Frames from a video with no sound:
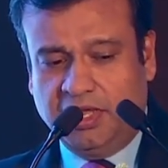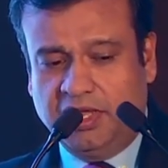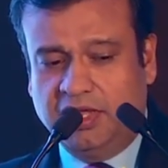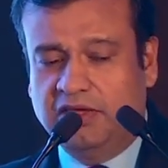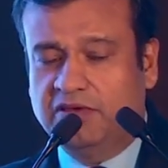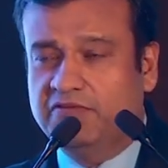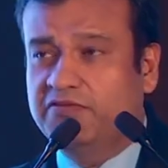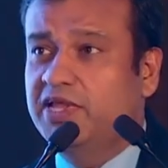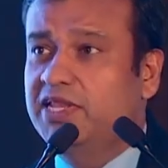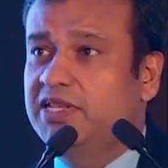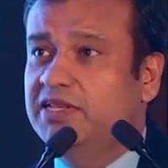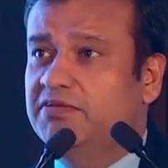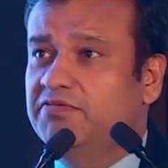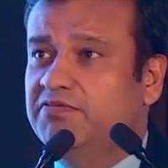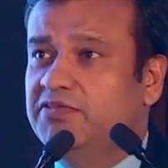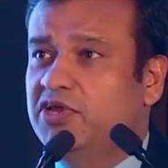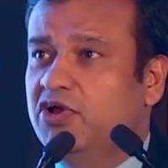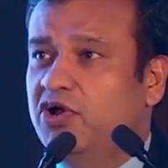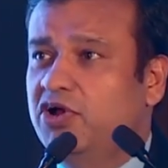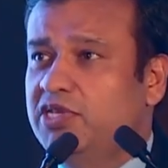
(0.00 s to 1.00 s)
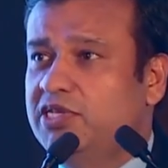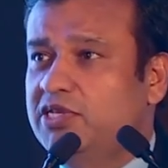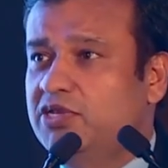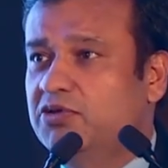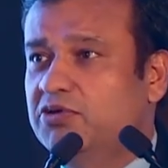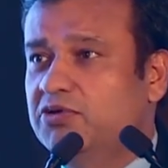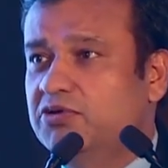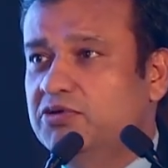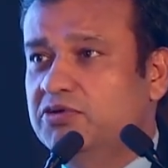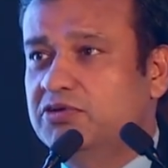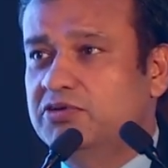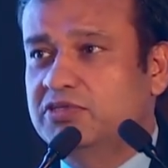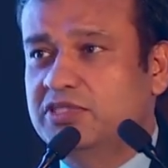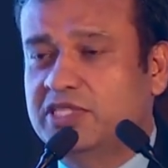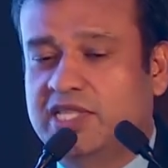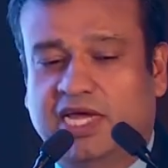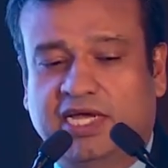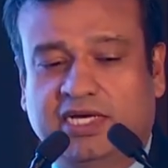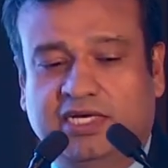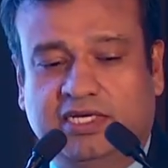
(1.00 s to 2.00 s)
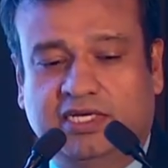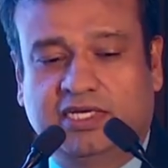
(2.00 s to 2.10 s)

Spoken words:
Well, we all know that